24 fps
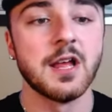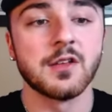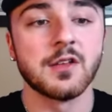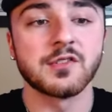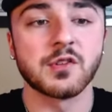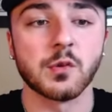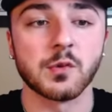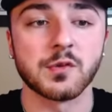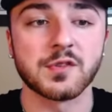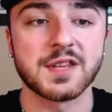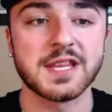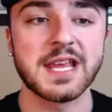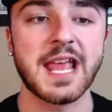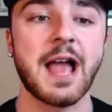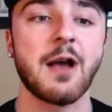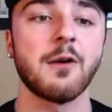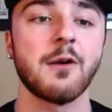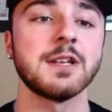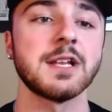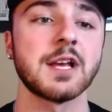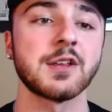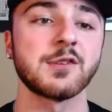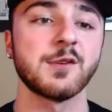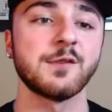So we'll see how
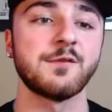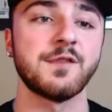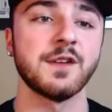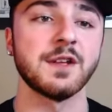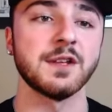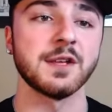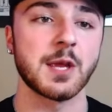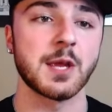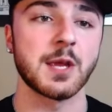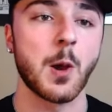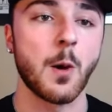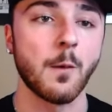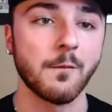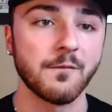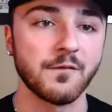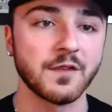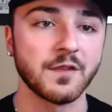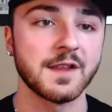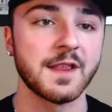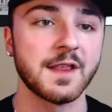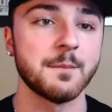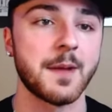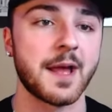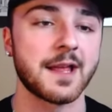he does with Philly.
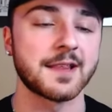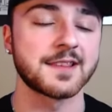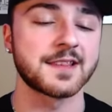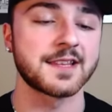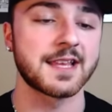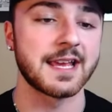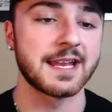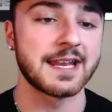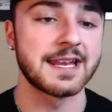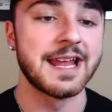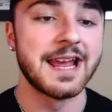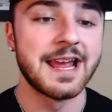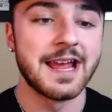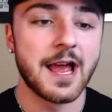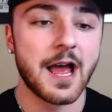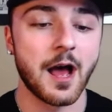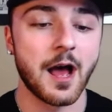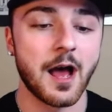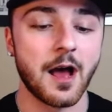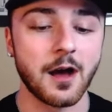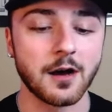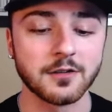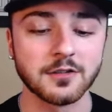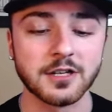Hopefully the Mets can
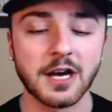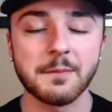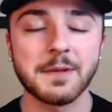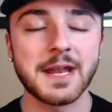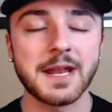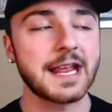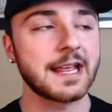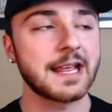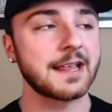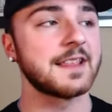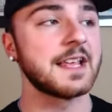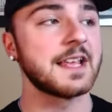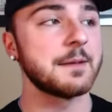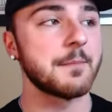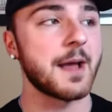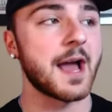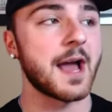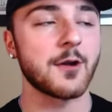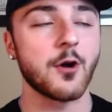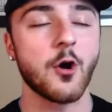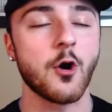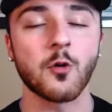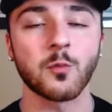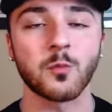eliminate the
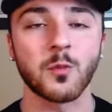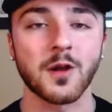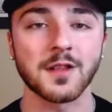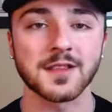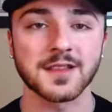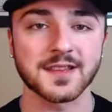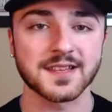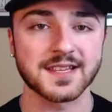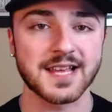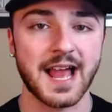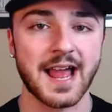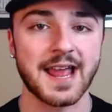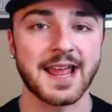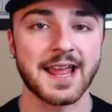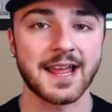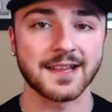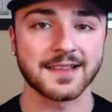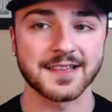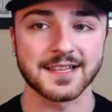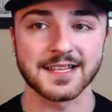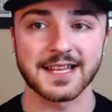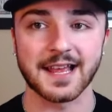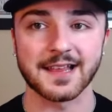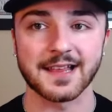amount of home runs this guy
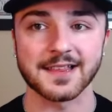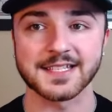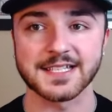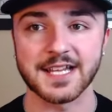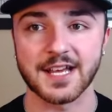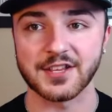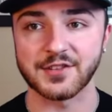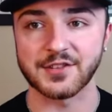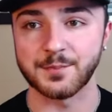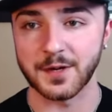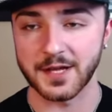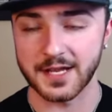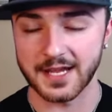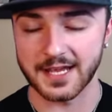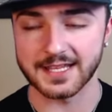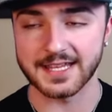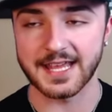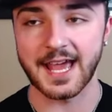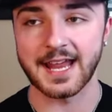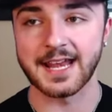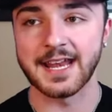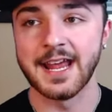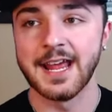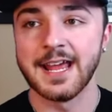hits against us. But
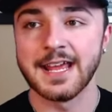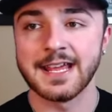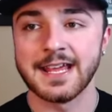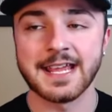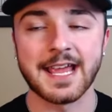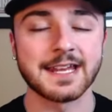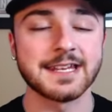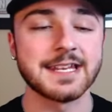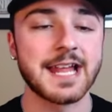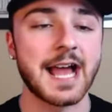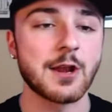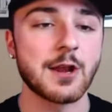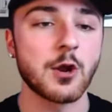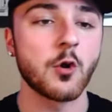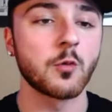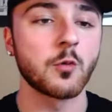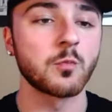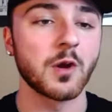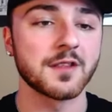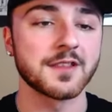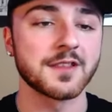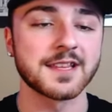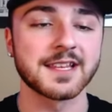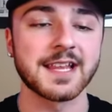again, he had 9 home
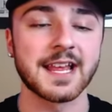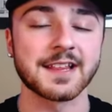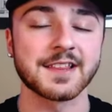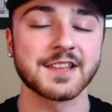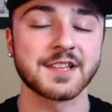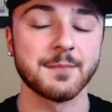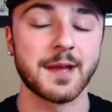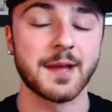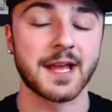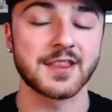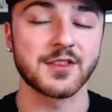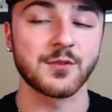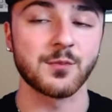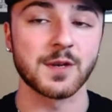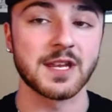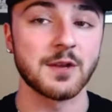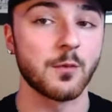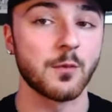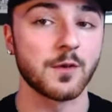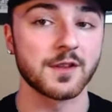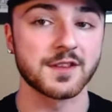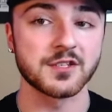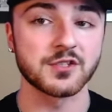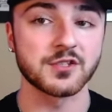runs against the Mets when
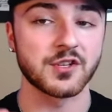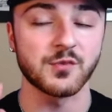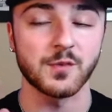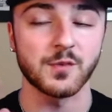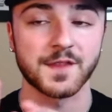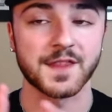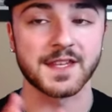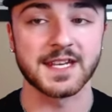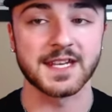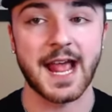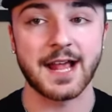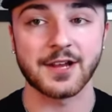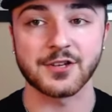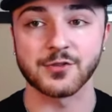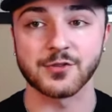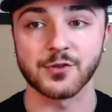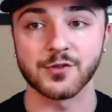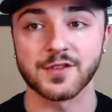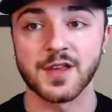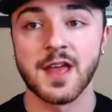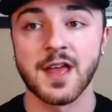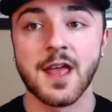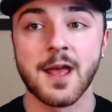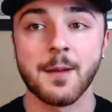he wasn't just with the
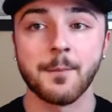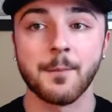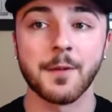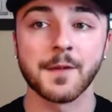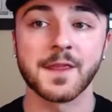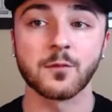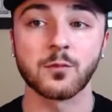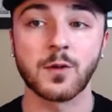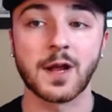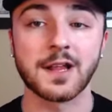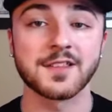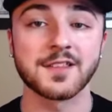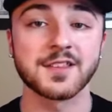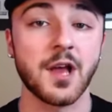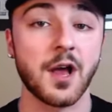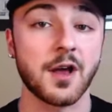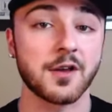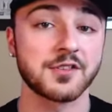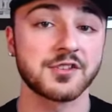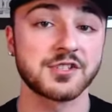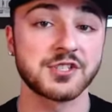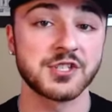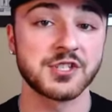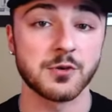Nationals, but the Red
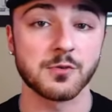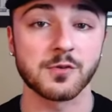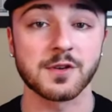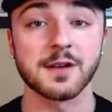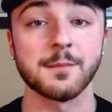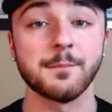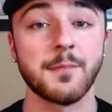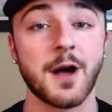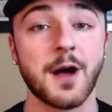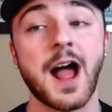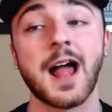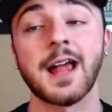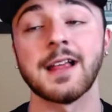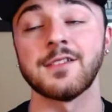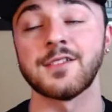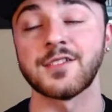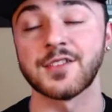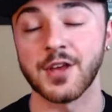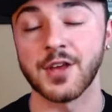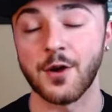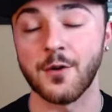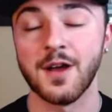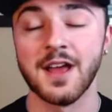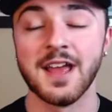Sox too combined.
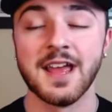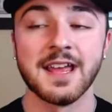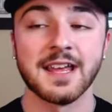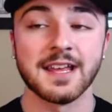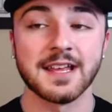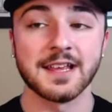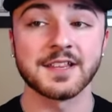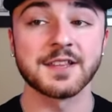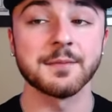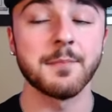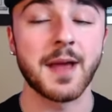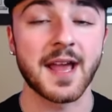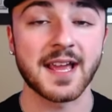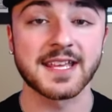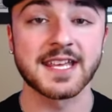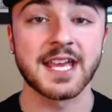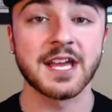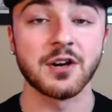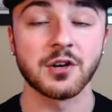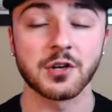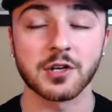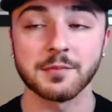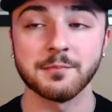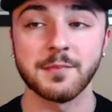So he's a Met
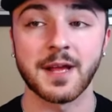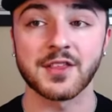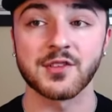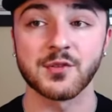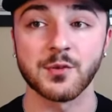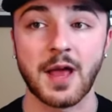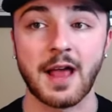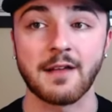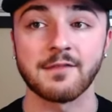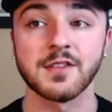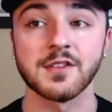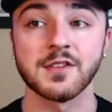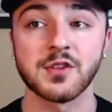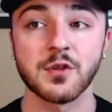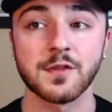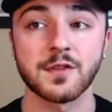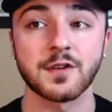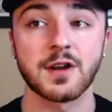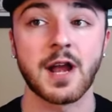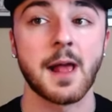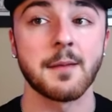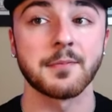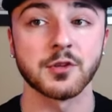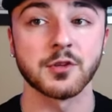killer. Mets will have to do
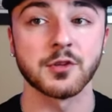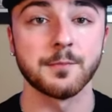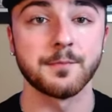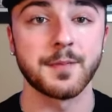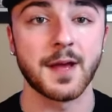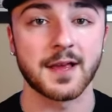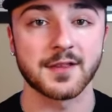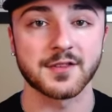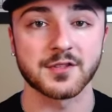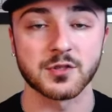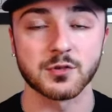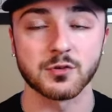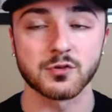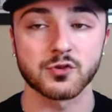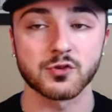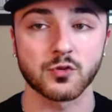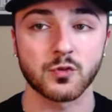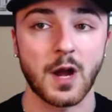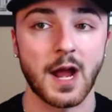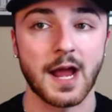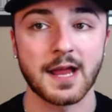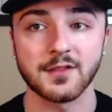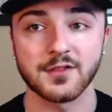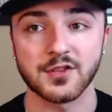their absolute best to
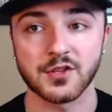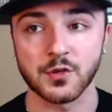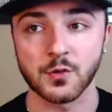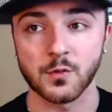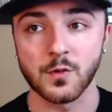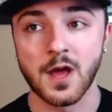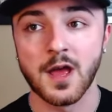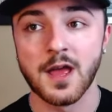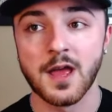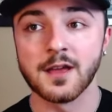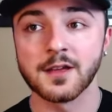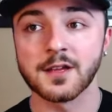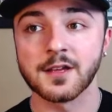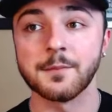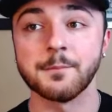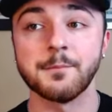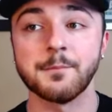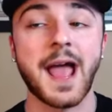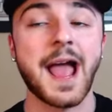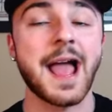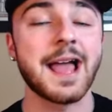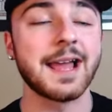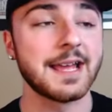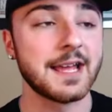try to
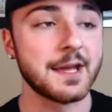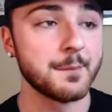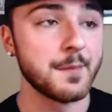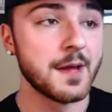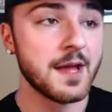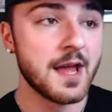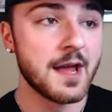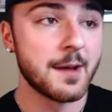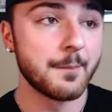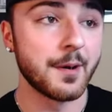combat him.